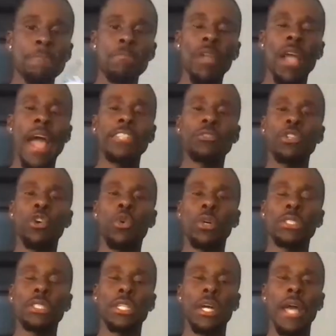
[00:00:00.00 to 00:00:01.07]
as we go
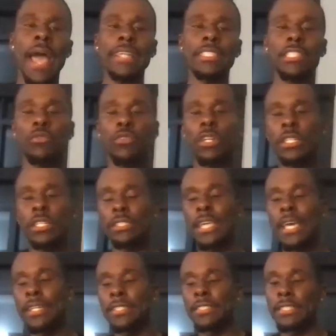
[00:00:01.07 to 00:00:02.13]
into actually really
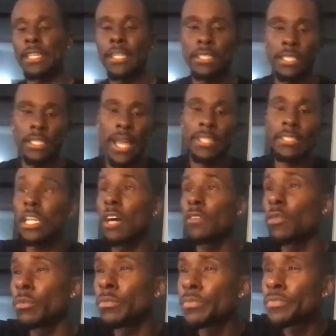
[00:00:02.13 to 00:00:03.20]
taking this thing to the next
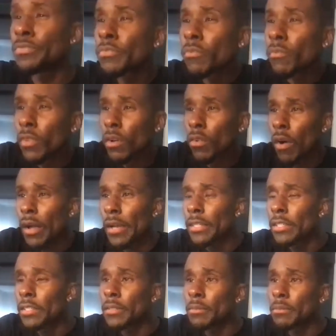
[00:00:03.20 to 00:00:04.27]
level, right?
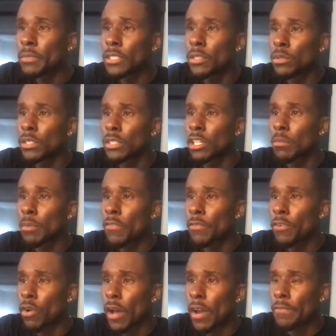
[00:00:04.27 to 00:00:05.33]
Let me see what it says on my
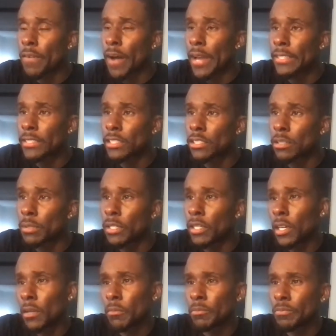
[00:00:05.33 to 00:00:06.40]
phone. How to finances to
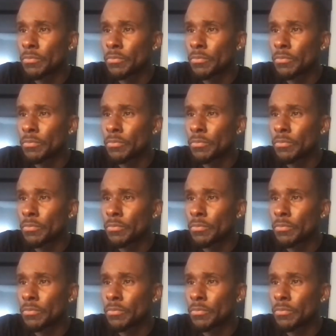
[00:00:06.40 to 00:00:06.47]
begin.